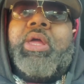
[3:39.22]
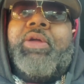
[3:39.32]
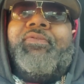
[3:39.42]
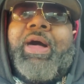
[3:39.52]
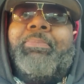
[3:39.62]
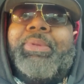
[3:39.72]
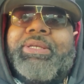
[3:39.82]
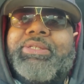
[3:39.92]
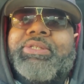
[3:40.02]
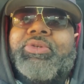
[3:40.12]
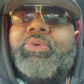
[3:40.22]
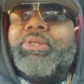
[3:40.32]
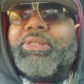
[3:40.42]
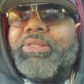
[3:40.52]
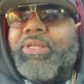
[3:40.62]
if I'm busy
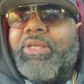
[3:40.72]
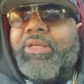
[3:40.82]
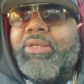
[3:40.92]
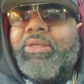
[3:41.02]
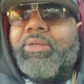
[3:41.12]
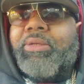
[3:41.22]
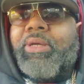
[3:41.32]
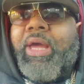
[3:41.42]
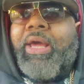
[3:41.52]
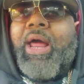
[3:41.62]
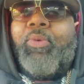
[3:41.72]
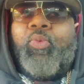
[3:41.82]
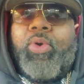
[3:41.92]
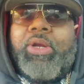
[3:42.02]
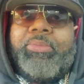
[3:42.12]
doing this thing and I
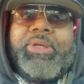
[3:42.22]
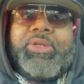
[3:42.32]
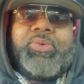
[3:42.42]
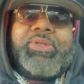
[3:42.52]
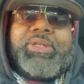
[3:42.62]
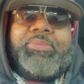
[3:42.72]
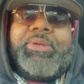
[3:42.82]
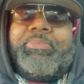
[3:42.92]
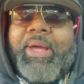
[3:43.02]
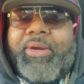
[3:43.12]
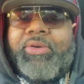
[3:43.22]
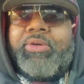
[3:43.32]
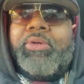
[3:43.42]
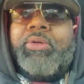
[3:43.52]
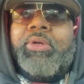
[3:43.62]
want to be doing something better,
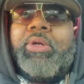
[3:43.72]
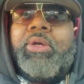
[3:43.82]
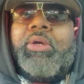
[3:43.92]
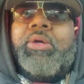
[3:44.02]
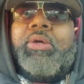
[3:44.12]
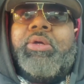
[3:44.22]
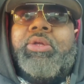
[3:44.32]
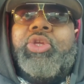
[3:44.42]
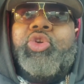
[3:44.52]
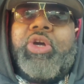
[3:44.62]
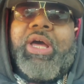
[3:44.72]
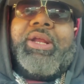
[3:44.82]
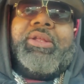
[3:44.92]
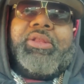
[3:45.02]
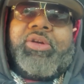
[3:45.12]
you got
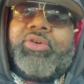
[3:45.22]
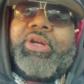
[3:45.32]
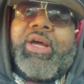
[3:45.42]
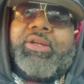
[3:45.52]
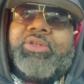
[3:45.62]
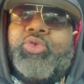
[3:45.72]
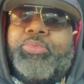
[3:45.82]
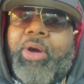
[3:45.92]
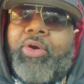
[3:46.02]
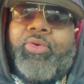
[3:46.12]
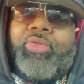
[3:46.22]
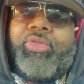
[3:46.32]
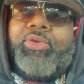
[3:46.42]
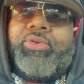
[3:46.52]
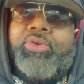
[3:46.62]
to learn how to do
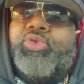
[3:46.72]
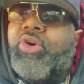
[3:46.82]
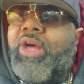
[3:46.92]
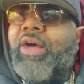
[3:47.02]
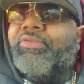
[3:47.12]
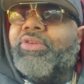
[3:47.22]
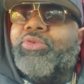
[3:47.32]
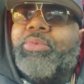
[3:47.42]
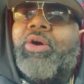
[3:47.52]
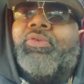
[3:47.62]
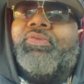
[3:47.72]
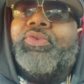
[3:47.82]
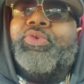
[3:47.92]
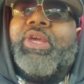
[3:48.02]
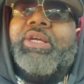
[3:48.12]
both. You're going to have to do both.
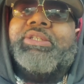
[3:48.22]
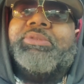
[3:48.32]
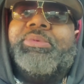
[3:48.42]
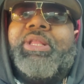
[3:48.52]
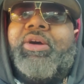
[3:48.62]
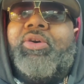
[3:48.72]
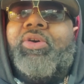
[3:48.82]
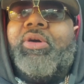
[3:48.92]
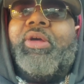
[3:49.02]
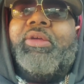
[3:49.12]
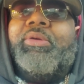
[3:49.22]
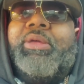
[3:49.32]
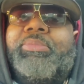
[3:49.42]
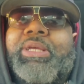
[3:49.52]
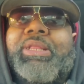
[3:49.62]
You can't just be like, oh,
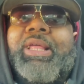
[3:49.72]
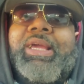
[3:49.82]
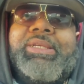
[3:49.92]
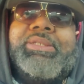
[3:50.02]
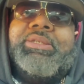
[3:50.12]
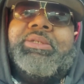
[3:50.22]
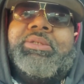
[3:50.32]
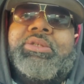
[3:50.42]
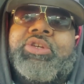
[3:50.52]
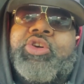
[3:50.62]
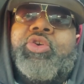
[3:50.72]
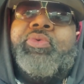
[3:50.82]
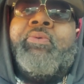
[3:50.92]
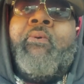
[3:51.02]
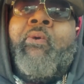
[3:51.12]
and be lazy,
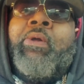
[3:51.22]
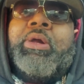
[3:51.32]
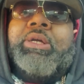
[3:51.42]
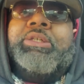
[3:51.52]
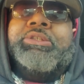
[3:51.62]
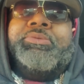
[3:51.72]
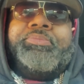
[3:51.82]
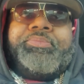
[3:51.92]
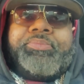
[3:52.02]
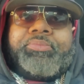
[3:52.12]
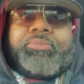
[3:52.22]
and